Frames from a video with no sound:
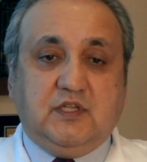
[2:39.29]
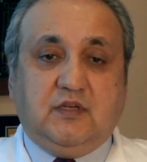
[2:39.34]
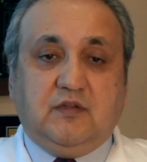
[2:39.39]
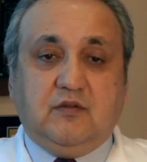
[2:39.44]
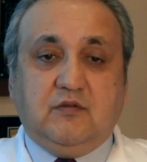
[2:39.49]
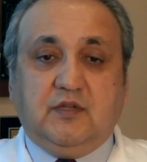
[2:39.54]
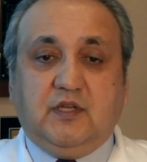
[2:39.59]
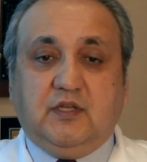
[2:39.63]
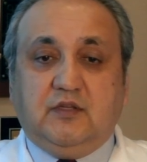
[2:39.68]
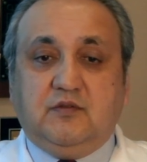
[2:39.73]

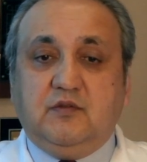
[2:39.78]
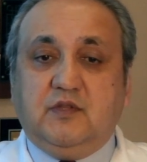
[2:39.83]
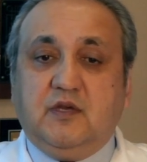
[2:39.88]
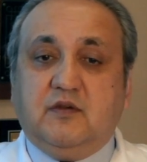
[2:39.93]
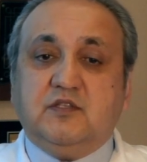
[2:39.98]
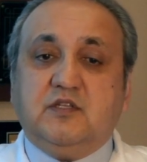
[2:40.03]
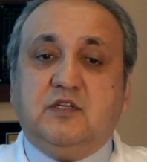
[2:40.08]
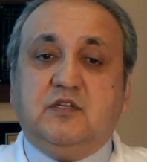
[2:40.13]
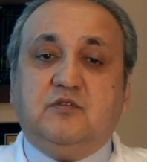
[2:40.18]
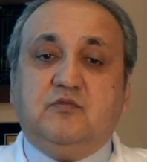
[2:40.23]
including
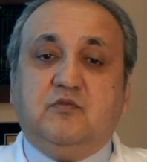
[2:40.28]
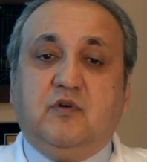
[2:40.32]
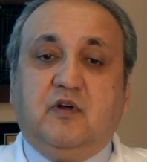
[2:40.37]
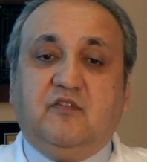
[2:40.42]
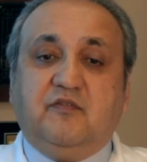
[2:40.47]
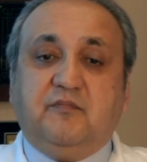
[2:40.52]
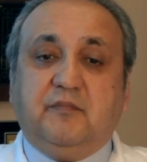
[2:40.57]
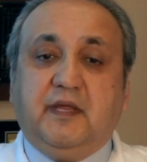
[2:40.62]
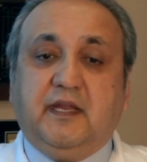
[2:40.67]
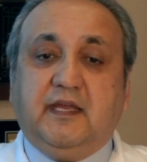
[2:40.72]

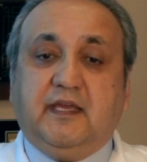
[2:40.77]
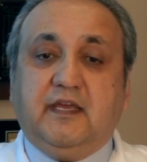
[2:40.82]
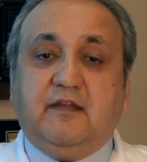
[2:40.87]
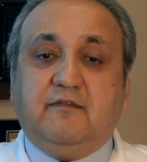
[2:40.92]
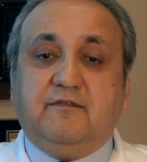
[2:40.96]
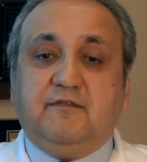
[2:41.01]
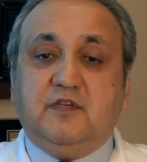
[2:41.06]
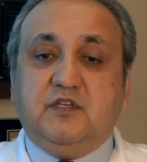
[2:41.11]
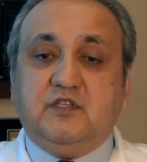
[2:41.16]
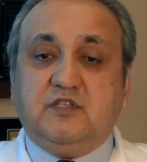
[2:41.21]
2012
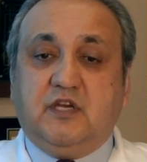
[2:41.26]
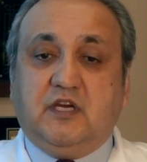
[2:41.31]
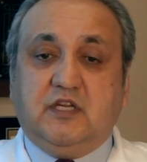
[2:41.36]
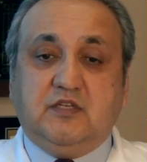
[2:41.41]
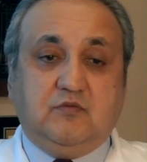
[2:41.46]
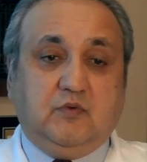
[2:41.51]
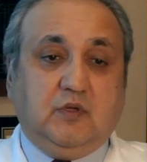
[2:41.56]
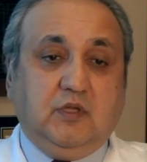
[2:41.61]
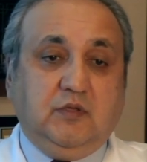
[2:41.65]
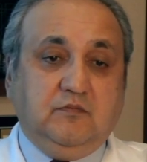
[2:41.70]
Medicare fee
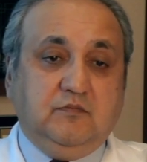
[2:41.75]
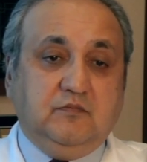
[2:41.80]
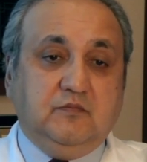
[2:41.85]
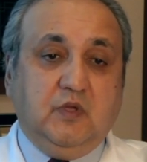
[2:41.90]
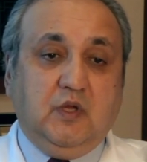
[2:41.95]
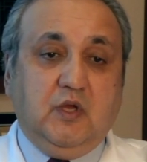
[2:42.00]
schedule,